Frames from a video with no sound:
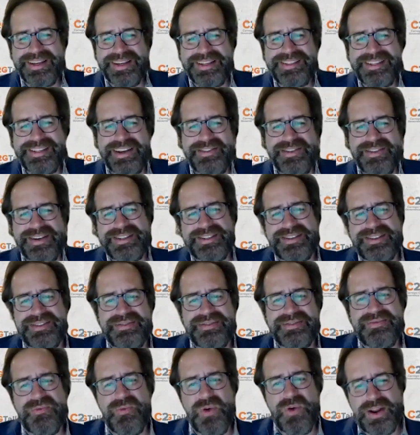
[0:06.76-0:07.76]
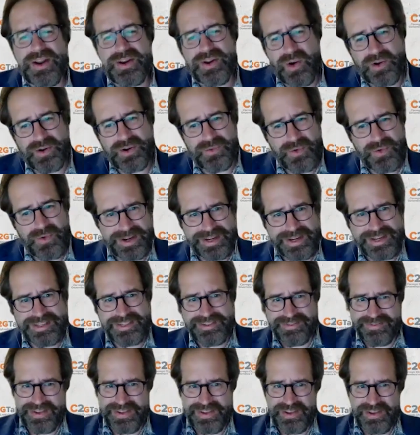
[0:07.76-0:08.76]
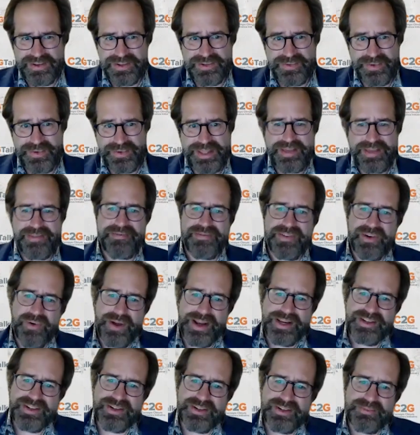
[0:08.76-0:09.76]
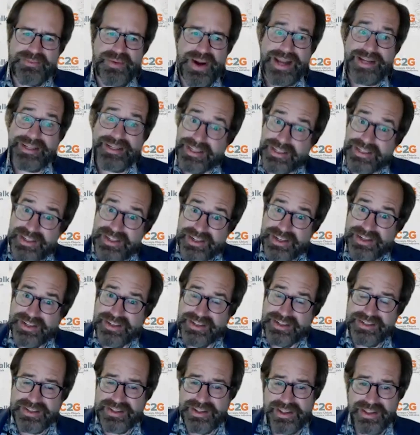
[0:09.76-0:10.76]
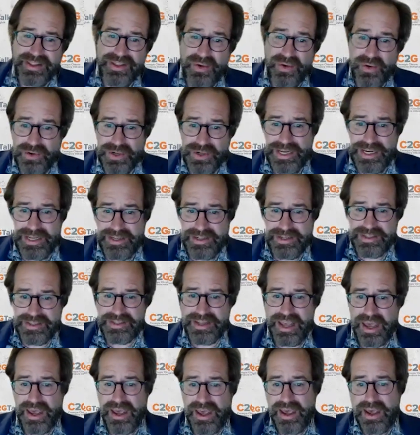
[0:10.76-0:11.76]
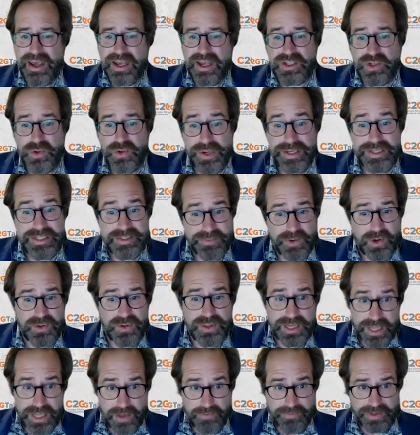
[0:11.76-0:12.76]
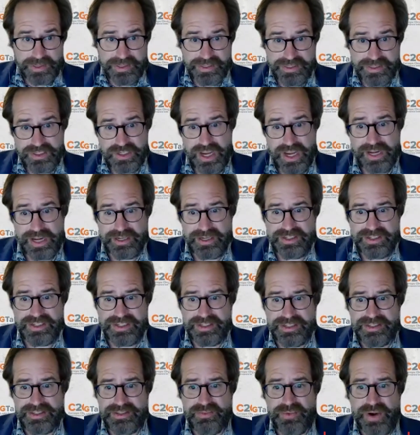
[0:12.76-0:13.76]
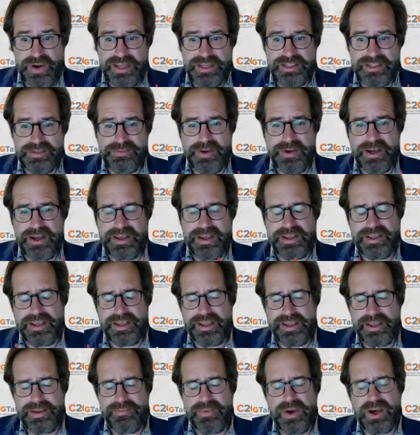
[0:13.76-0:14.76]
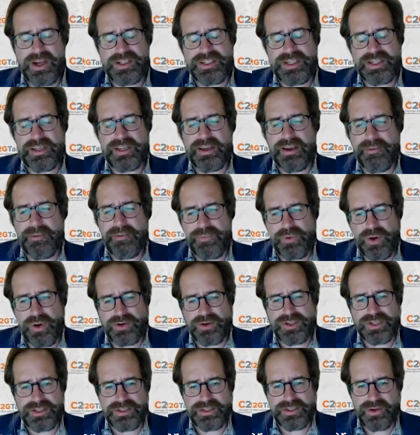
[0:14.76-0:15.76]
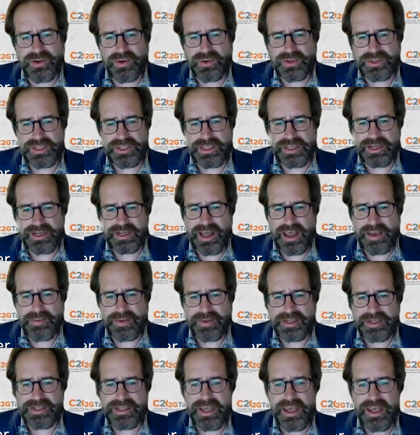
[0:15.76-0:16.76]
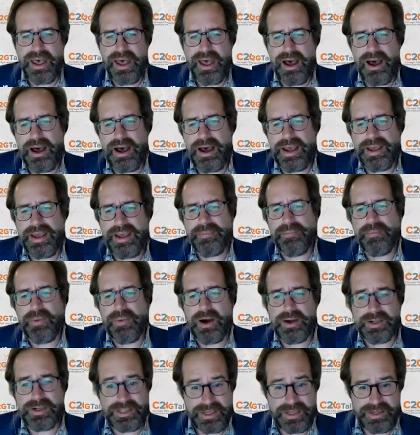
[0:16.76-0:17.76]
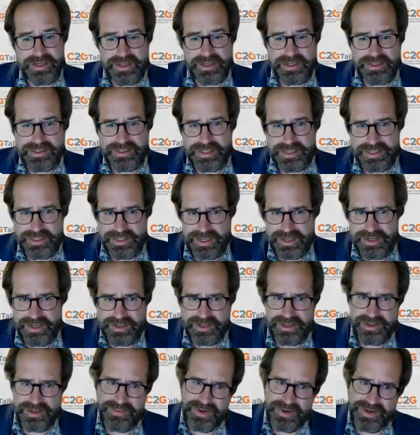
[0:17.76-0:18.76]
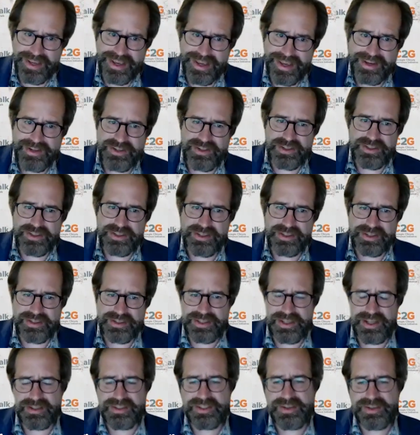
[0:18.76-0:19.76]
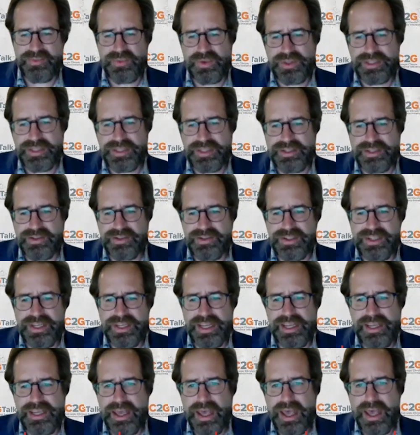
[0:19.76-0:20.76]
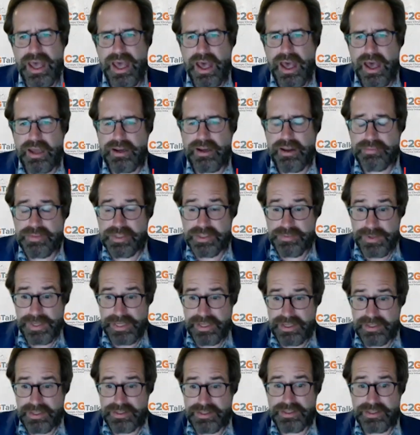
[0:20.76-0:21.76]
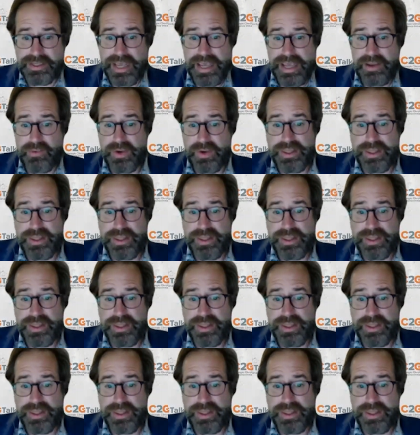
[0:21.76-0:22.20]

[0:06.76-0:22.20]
a series of one-on-one interviews with influential practitioners and thought leaders to explore the governance challenges raised by emerging approaches to alter the climate. I am Mark Turner, Senior Communications Consultant with C2G, and I'm speaking today